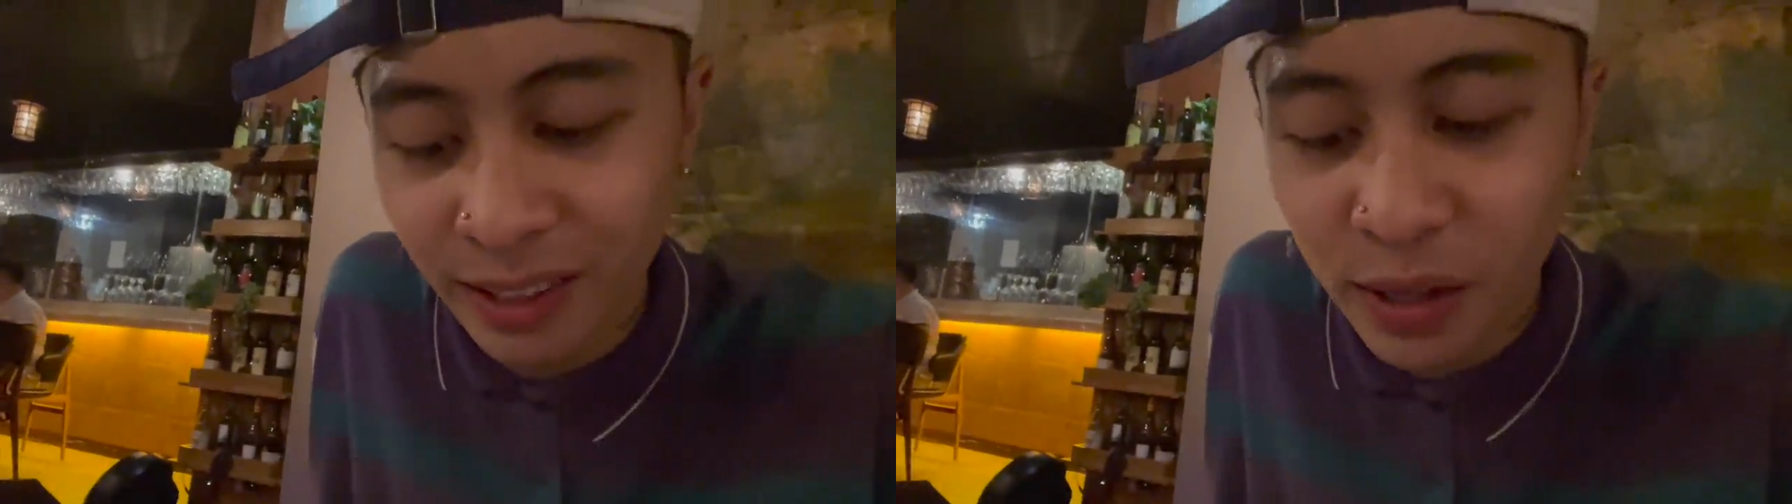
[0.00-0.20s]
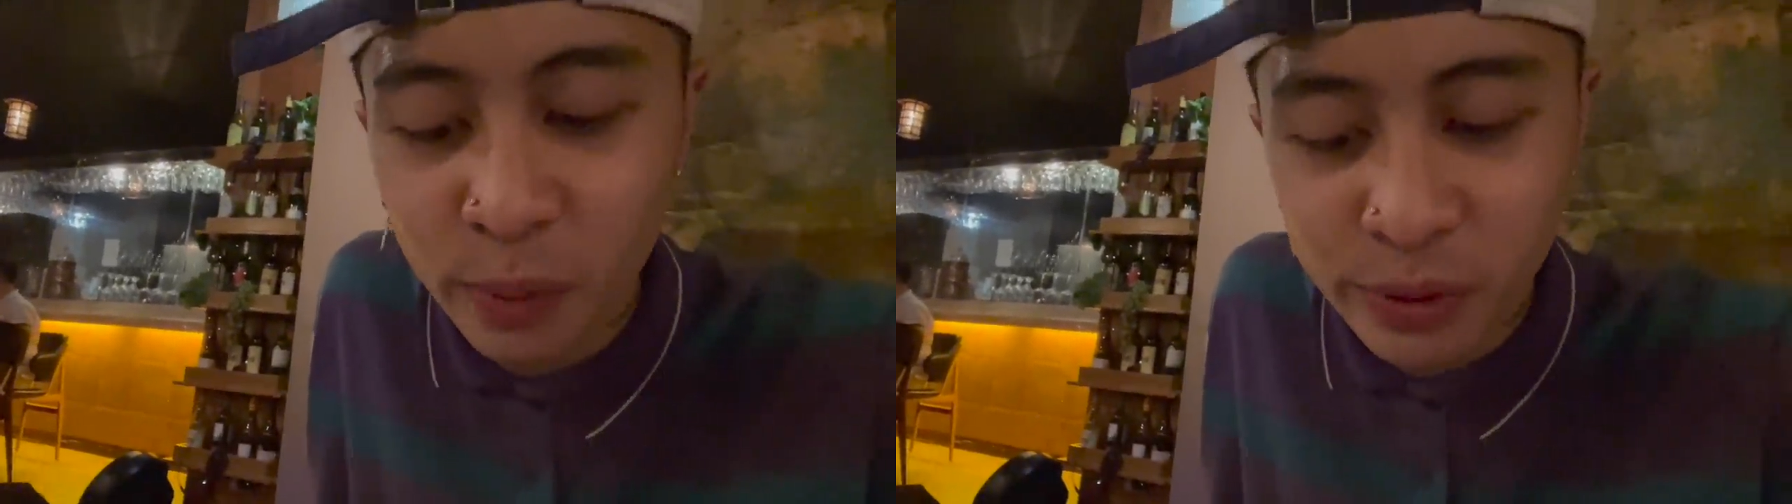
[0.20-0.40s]

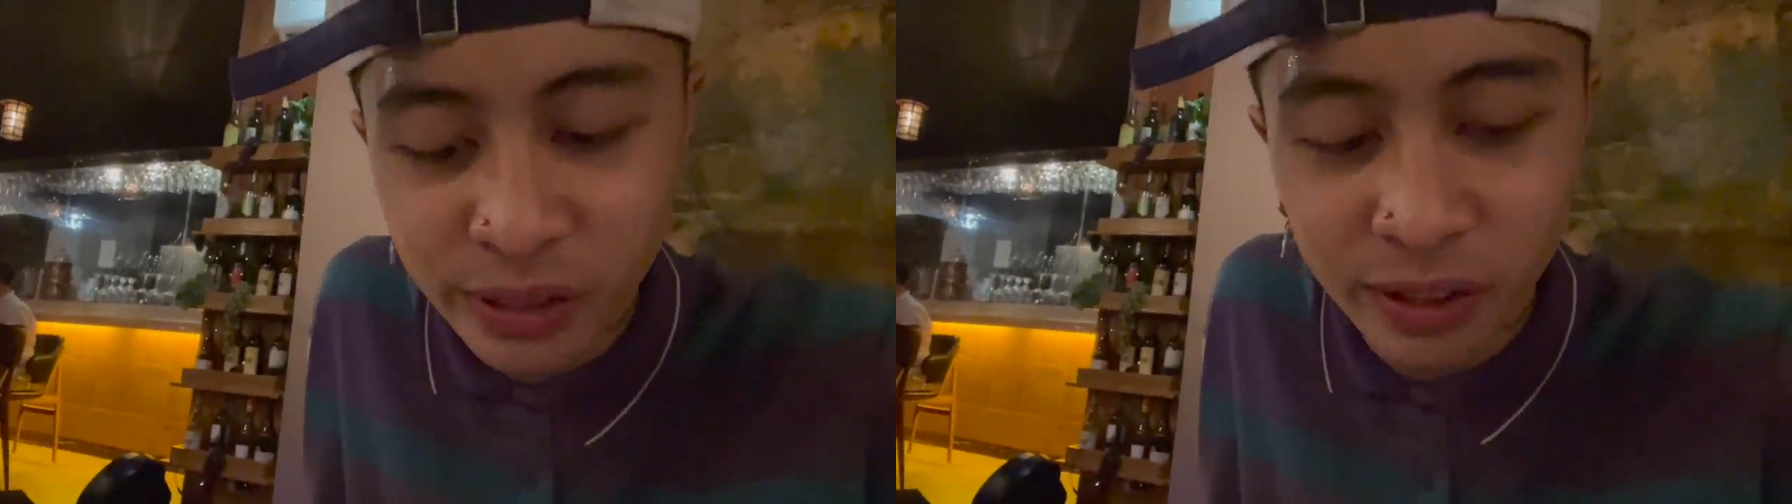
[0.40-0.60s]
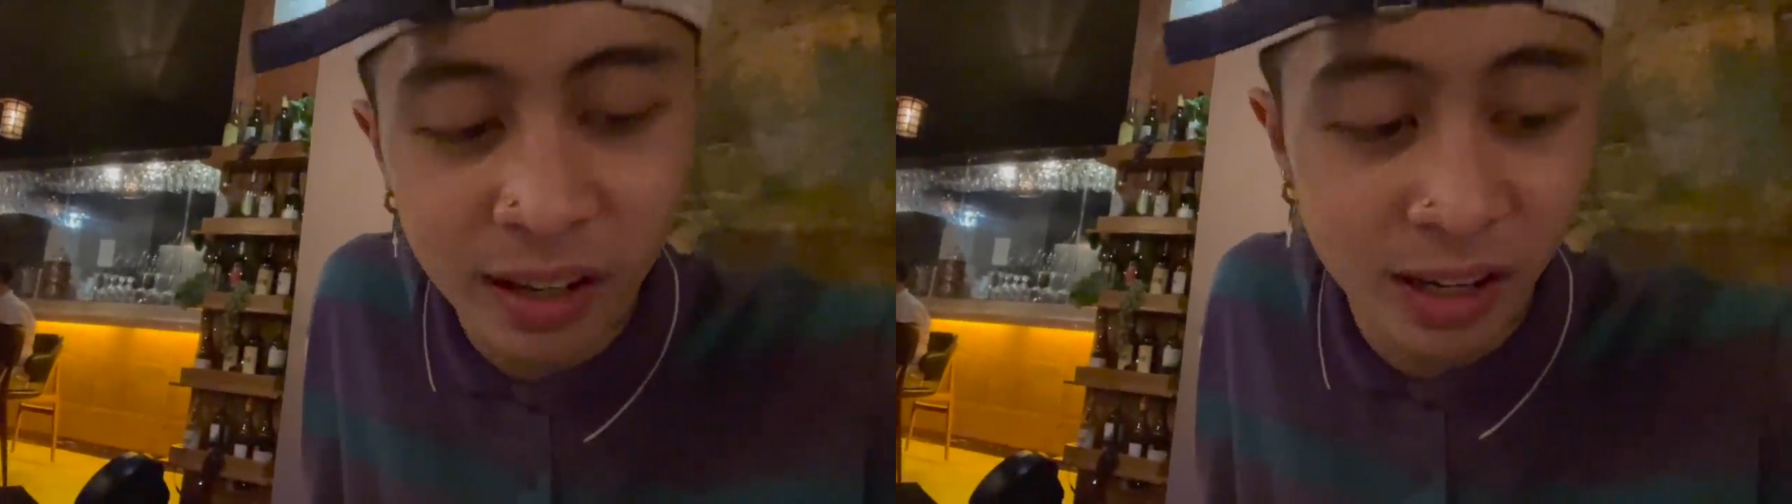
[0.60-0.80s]

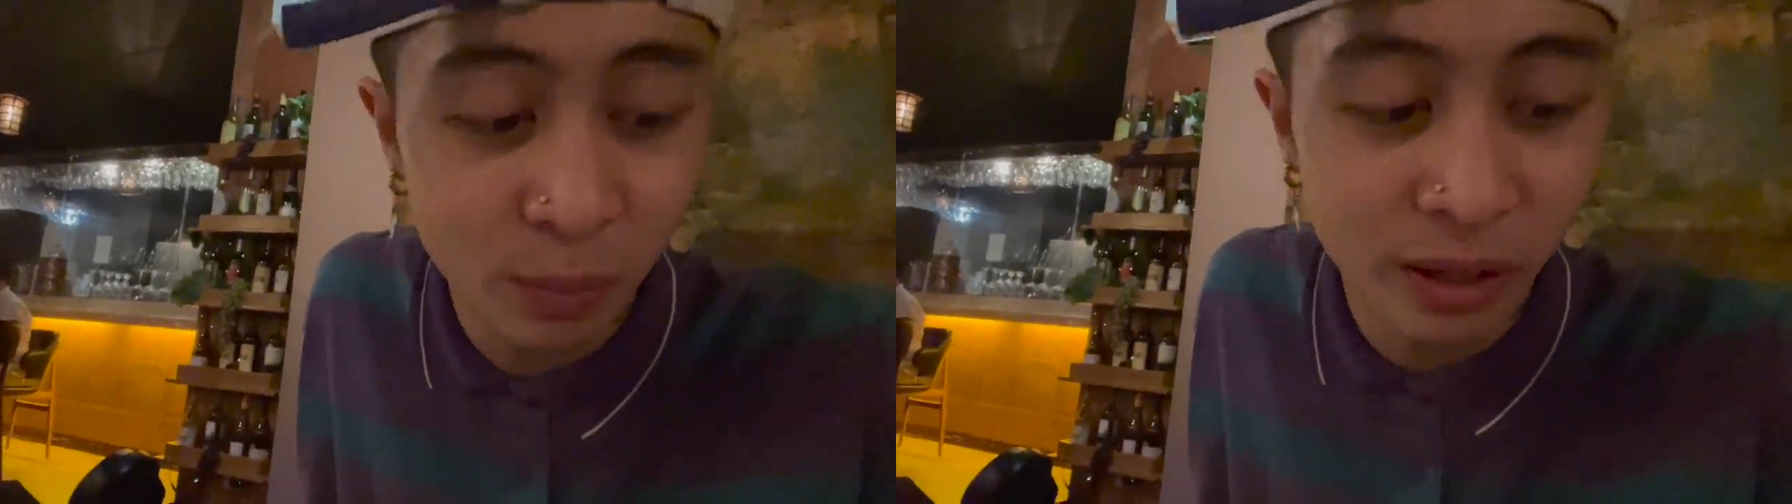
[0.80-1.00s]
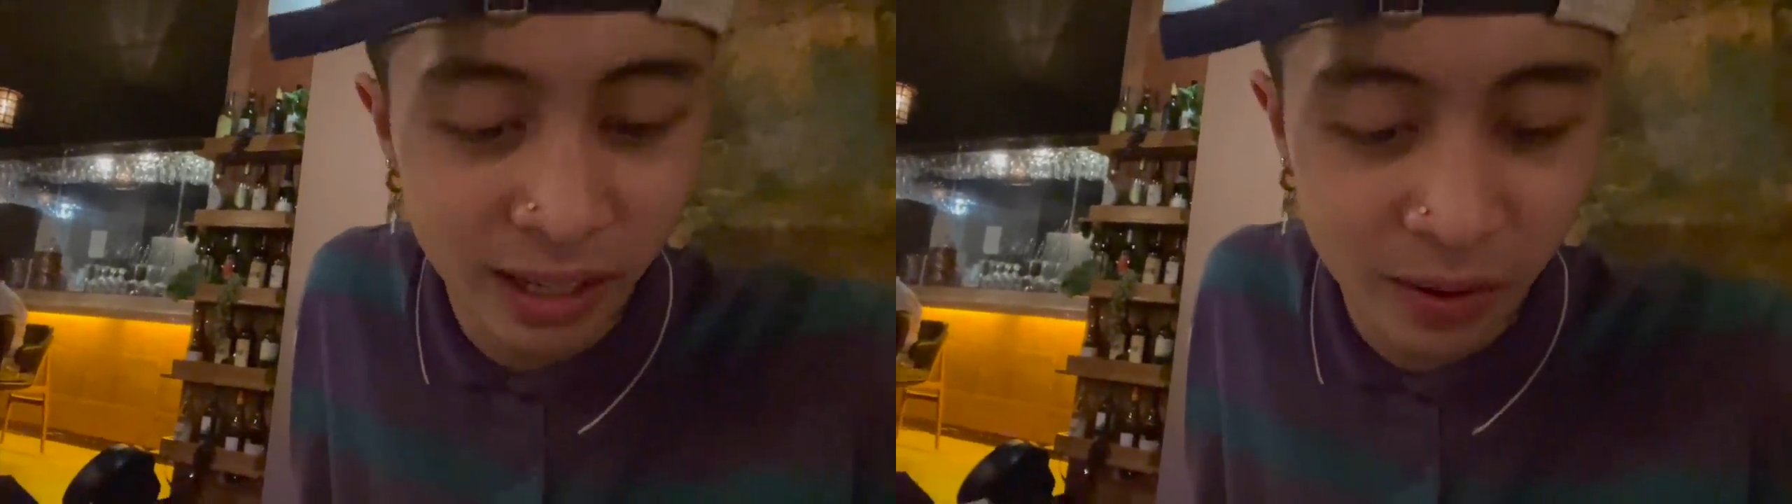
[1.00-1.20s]
lobster
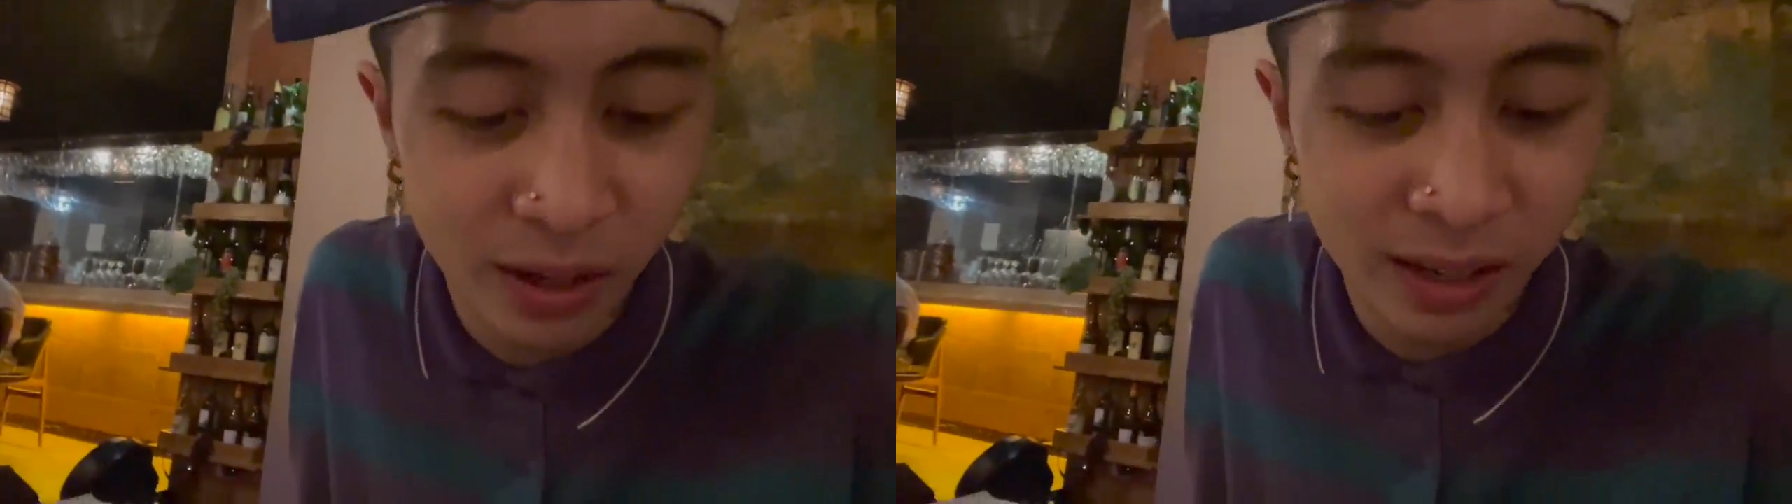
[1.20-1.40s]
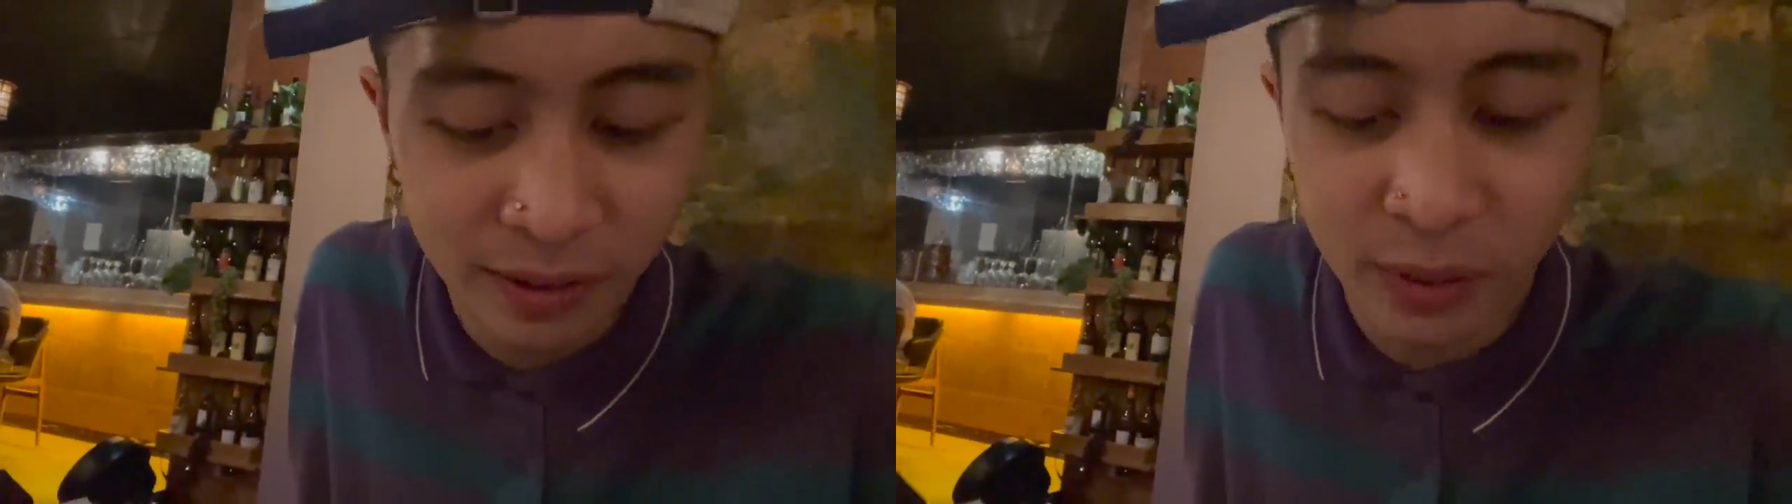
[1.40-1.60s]

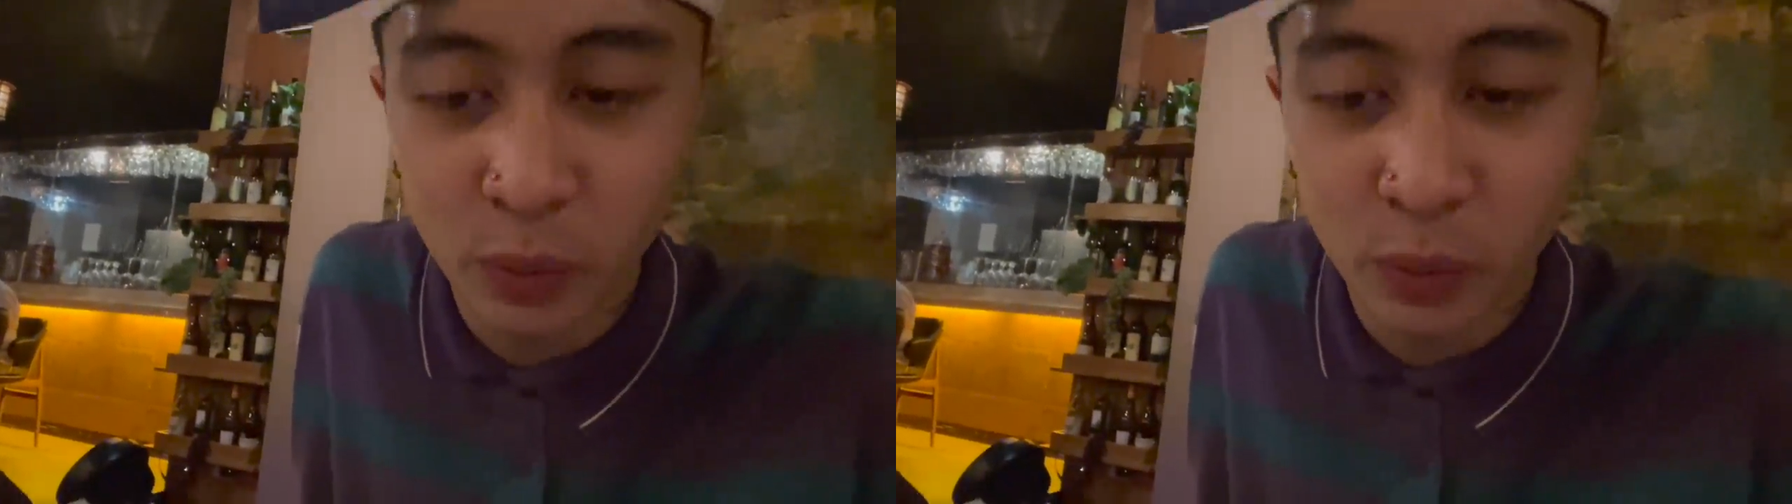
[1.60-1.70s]
carbonara.